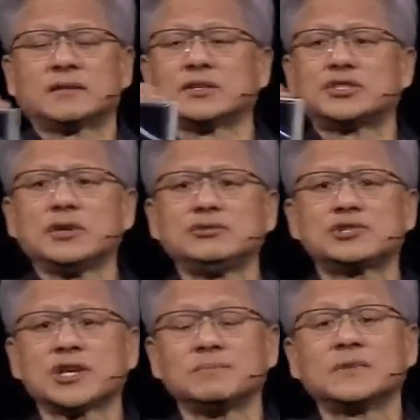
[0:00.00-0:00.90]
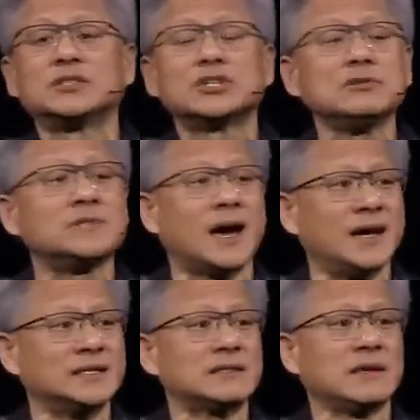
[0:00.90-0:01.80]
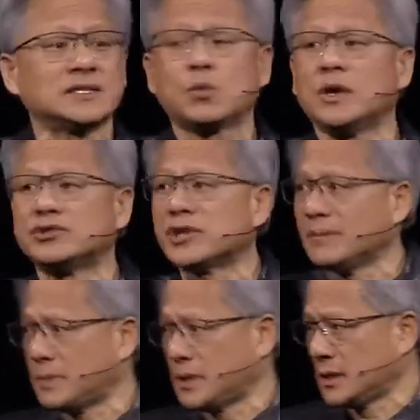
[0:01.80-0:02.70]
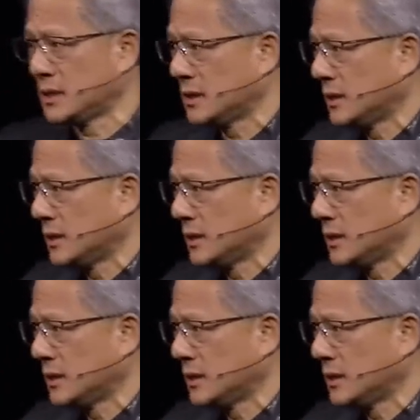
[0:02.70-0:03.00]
that the two dies think it's one chip.